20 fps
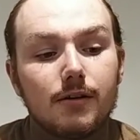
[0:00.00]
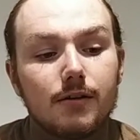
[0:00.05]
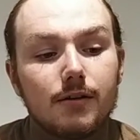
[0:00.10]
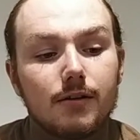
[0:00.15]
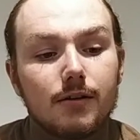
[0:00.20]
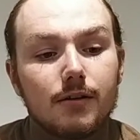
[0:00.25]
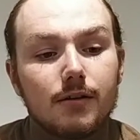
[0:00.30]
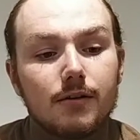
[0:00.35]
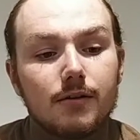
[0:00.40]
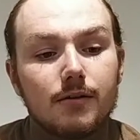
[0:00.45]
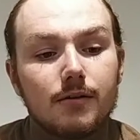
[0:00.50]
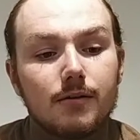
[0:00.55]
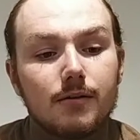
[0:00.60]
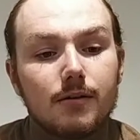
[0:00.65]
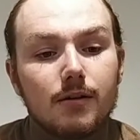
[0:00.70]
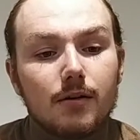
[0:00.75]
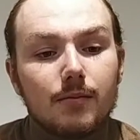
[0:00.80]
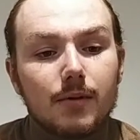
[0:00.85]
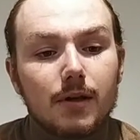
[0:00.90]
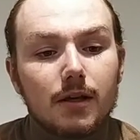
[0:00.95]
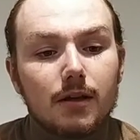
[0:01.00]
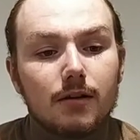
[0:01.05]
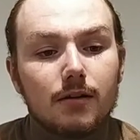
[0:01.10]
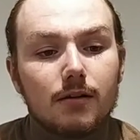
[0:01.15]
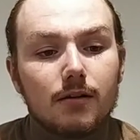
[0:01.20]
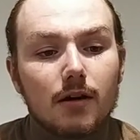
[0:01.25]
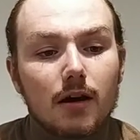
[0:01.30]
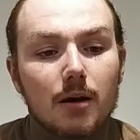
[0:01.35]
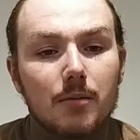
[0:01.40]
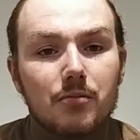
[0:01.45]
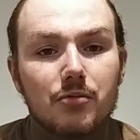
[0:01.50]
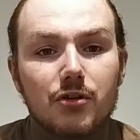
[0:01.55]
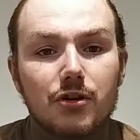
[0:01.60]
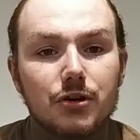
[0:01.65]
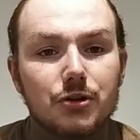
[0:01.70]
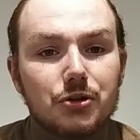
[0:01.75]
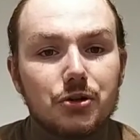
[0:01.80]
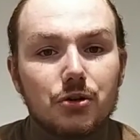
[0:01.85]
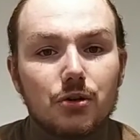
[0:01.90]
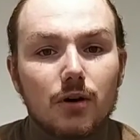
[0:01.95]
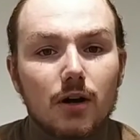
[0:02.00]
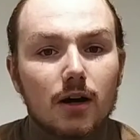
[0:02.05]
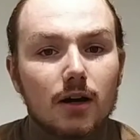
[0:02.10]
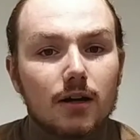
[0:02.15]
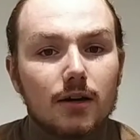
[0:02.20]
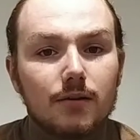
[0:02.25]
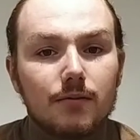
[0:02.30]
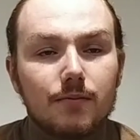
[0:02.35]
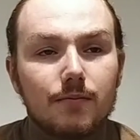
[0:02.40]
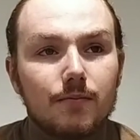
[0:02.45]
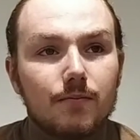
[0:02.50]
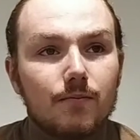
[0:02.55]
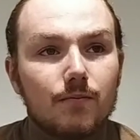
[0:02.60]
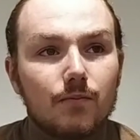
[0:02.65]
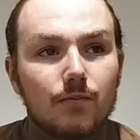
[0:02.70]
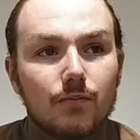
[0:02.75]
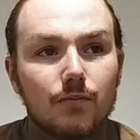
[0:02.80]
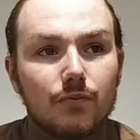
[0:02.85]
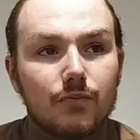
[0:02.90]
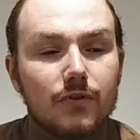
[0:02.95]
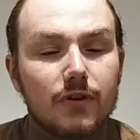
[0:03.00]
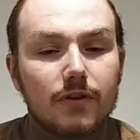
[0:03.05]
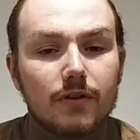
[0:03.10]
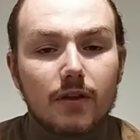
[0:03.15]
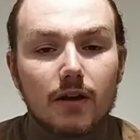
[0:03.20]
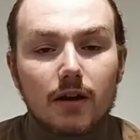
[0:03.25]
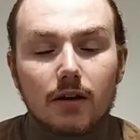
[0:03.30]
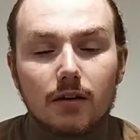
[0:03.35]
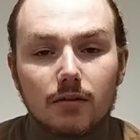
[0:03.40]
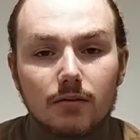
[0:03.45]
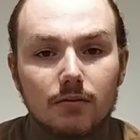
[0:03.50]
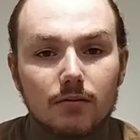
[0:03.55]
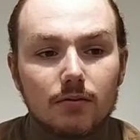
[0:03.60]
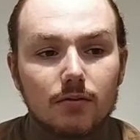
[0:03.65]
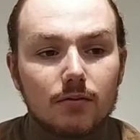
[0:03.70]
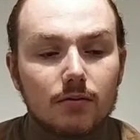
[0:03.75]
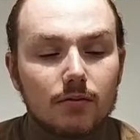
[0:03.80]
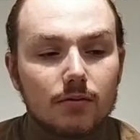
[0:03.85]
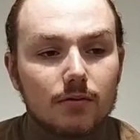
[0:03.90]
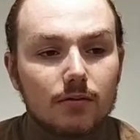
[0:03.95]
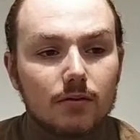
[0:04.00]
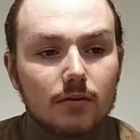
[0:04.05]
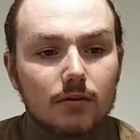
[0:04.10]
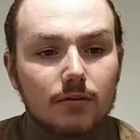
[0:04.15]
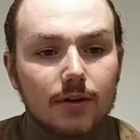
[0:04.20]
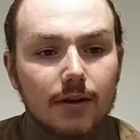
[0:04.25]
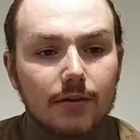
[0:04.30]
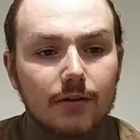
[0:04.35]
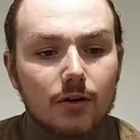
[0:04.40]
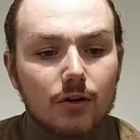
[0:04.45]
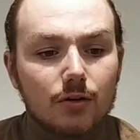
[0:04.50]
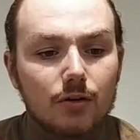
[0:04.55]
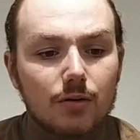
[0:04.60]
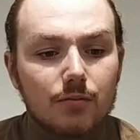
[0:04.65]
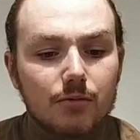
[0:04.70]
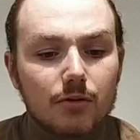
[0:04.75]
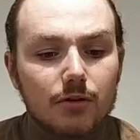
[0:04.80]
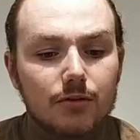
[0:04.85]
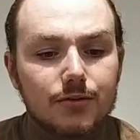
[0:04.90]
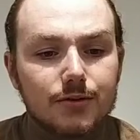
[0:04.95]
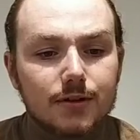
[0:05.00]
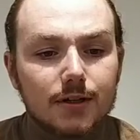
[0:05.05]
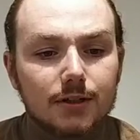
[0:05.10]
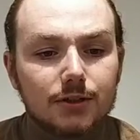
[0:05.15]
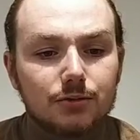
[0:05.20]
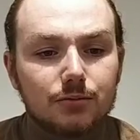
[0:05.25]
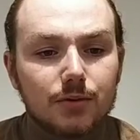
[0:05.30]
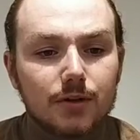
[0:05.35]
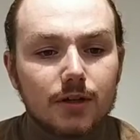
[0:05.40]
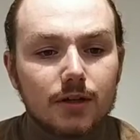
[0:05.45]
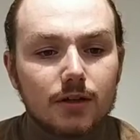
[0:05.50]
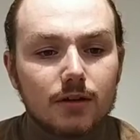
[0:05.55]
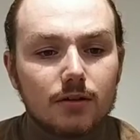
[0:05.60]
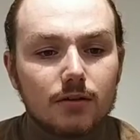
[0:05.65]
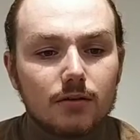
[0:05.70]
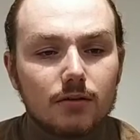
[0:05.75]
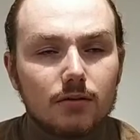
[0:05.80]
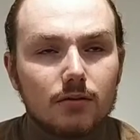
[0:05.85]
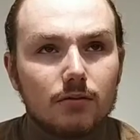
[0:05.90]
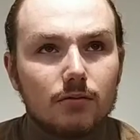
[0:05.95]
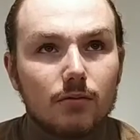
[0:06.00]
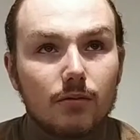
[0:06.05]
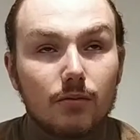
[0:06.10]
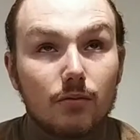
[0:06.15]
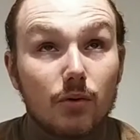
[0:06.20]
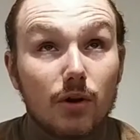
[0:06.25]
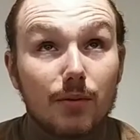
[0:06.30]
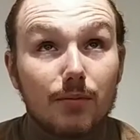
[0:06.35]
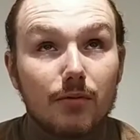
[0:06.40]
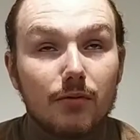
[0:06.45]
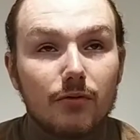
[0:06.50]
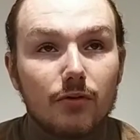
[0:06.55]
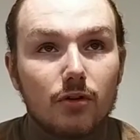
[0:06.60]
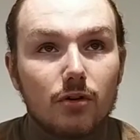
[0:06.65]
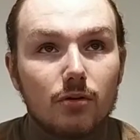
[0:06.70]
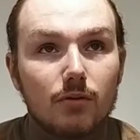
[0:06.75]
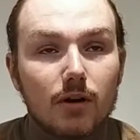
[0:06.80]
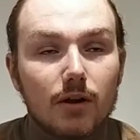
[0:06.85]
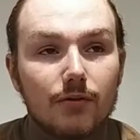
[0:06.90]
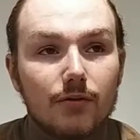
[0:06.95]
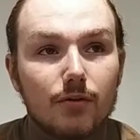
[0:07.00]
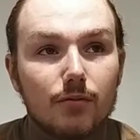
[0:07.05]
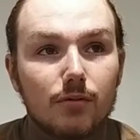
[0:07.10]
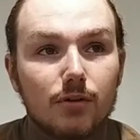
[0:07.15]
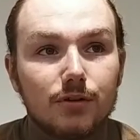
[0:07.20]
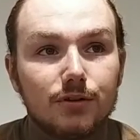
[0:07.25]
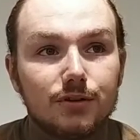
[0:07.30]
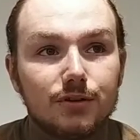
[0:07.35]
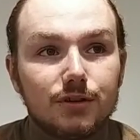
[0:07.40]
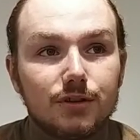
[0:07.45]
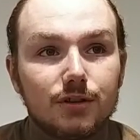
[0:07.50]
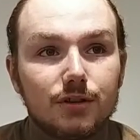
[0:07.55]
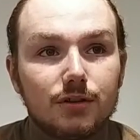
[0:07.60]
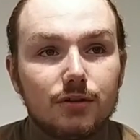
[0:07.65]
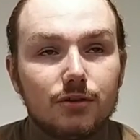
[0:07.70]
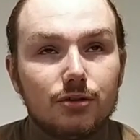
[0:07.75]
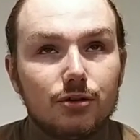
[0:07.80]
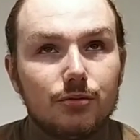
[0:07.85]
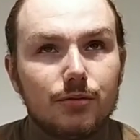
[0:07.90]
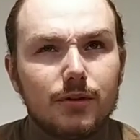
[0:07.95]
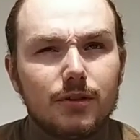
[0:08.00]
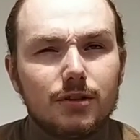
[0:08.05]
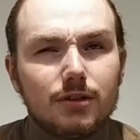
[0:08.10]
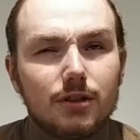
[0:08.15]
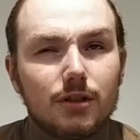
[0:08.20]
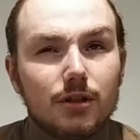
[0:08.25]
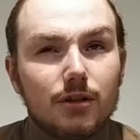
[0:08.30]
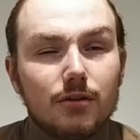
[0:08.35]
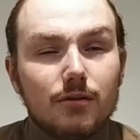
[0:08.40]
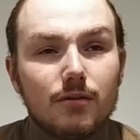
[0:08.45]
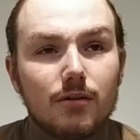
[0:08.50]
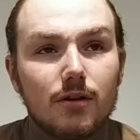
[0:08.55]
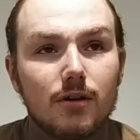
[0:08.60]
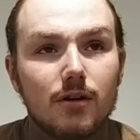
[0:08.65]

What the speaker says: You know, I mean, I'm pretty sure I did that day cold approach last week, week before, whenever it was, 2 weeks ago.